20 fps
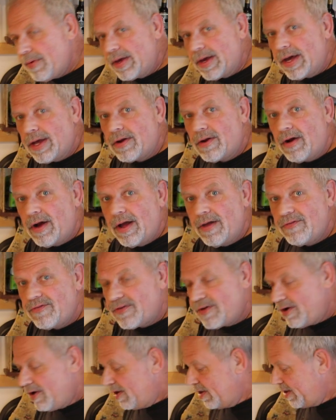we got our
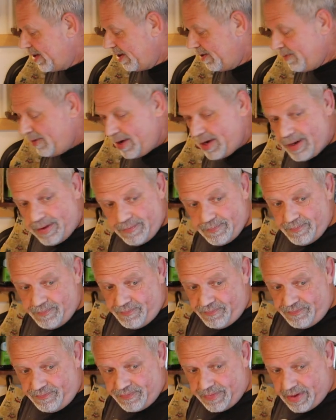icing on there, right?
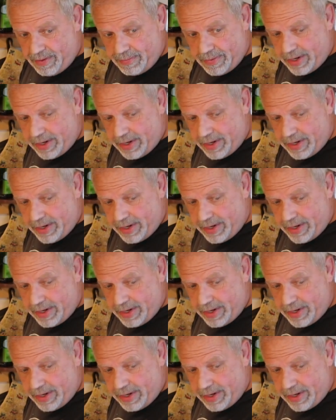I